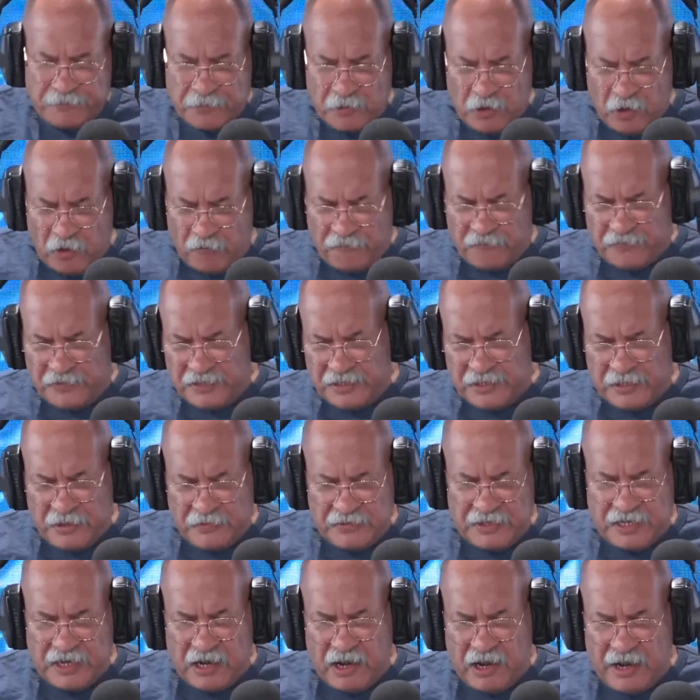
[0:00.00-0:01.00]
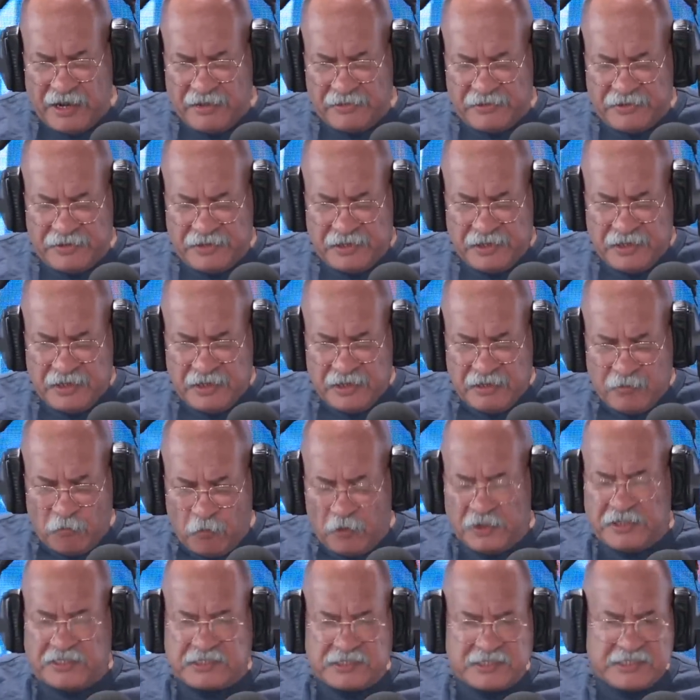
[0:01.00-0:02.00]
off the the island,
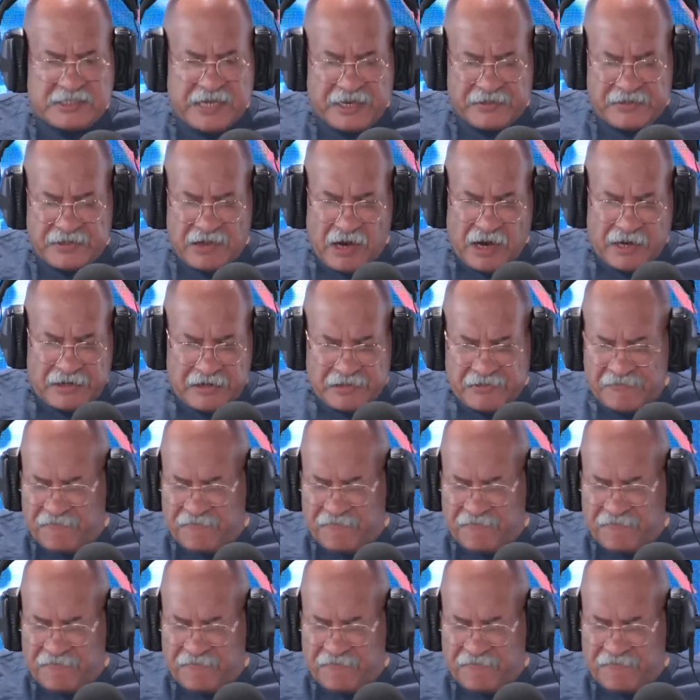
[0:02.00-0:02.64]
wanted to take the island,